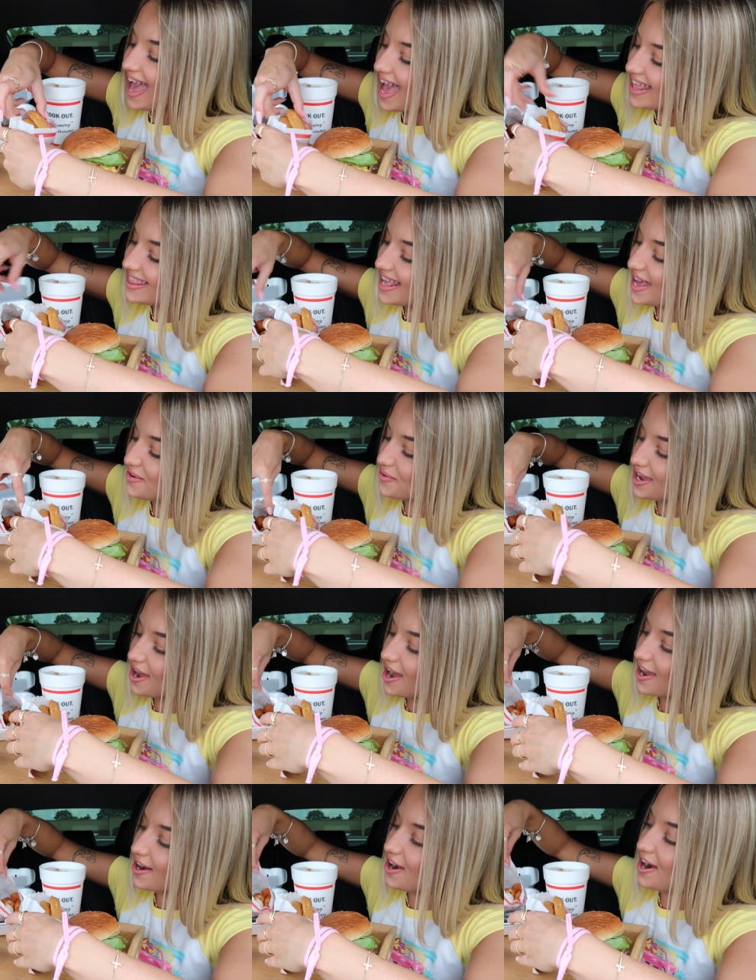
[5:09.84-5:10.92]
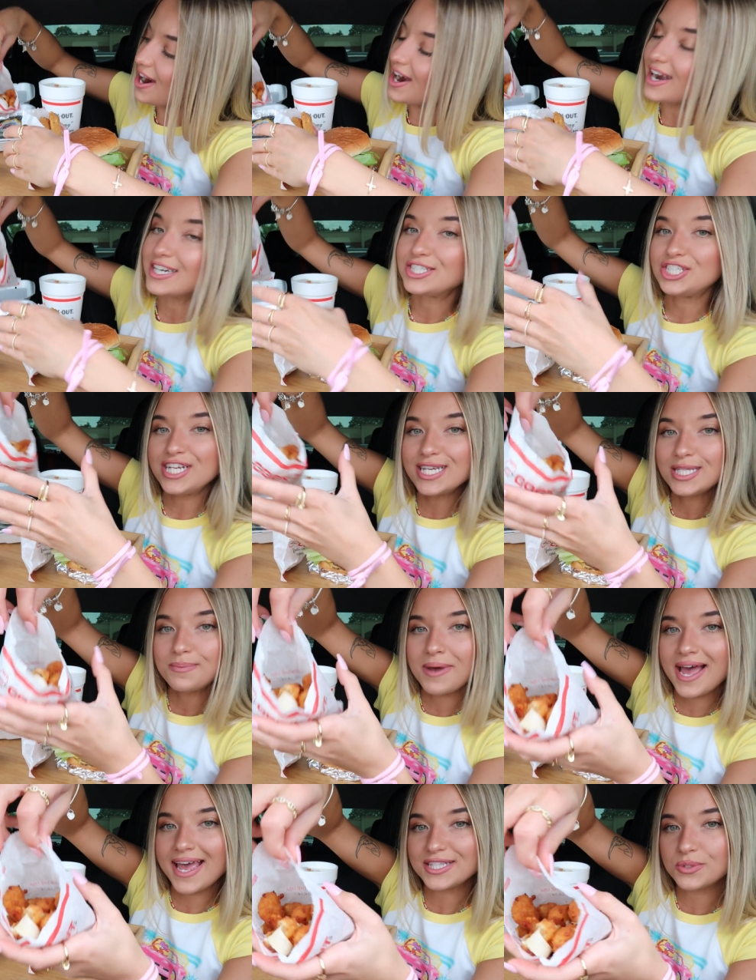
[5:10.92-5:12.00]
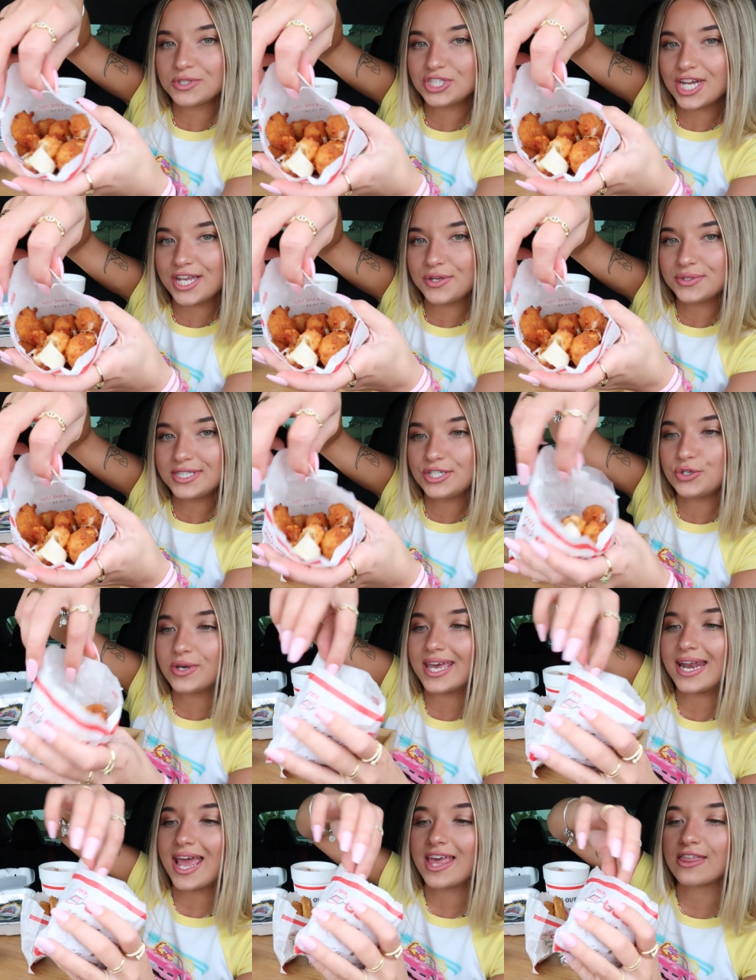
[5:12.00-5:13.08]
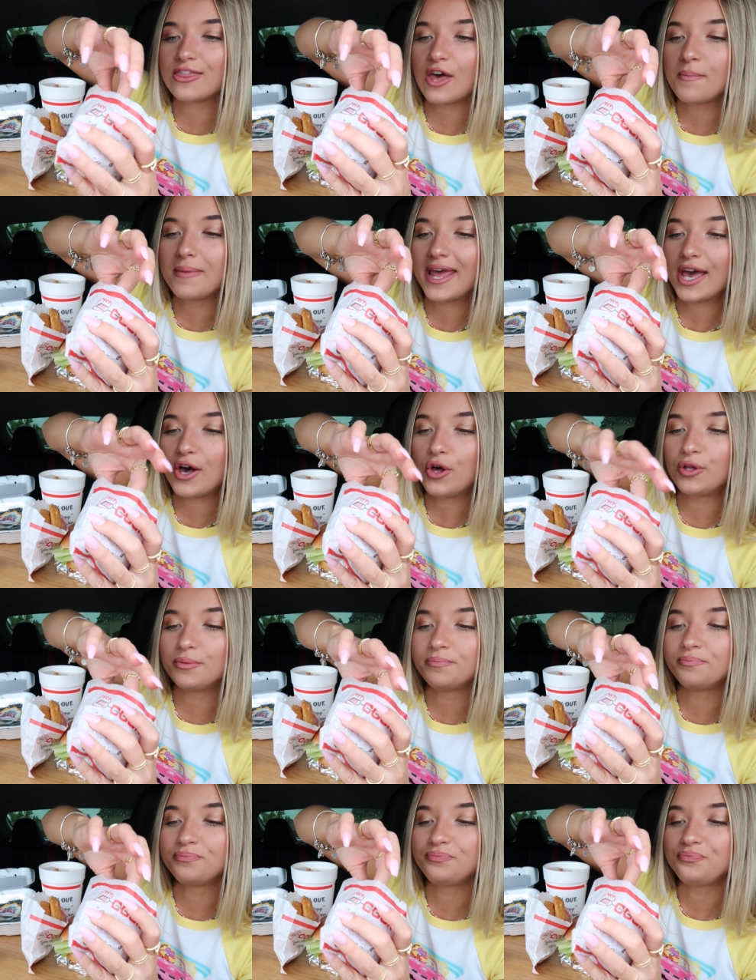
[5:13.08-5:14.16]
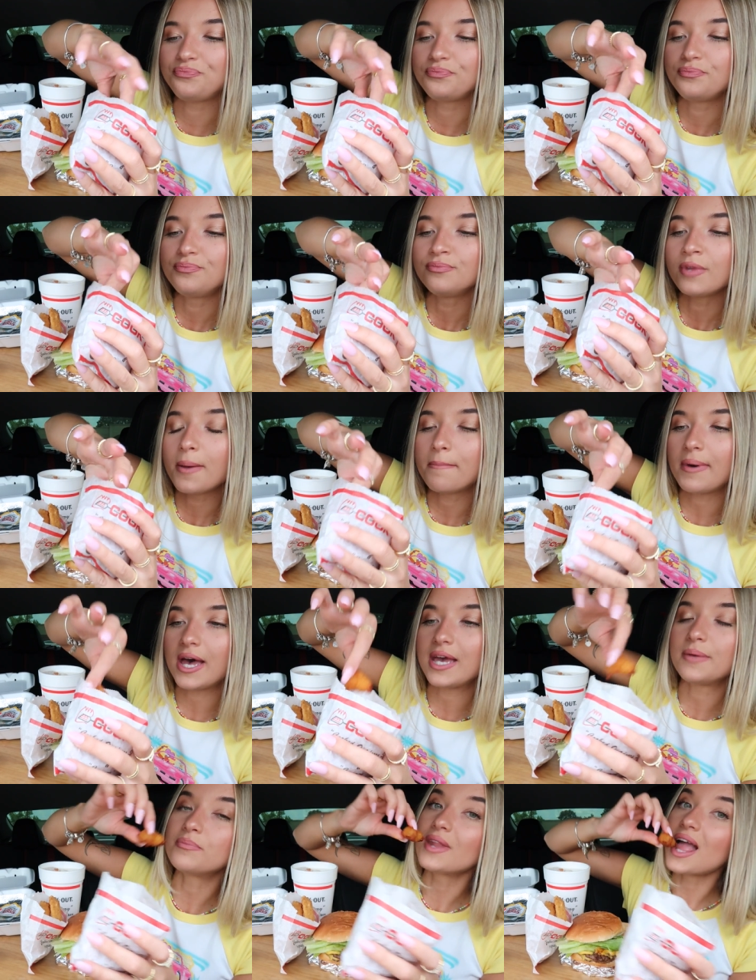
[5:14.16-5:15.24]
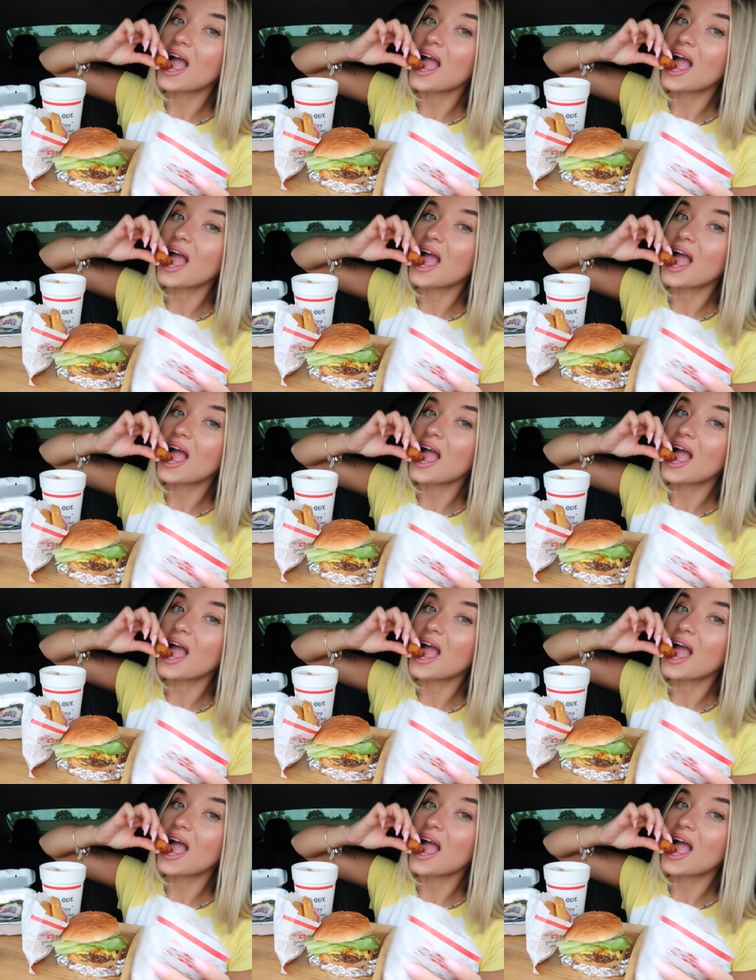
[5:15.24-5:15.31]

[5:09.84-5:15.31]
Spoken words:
And then we got our cheese bites, which I used to get a thumbnail. But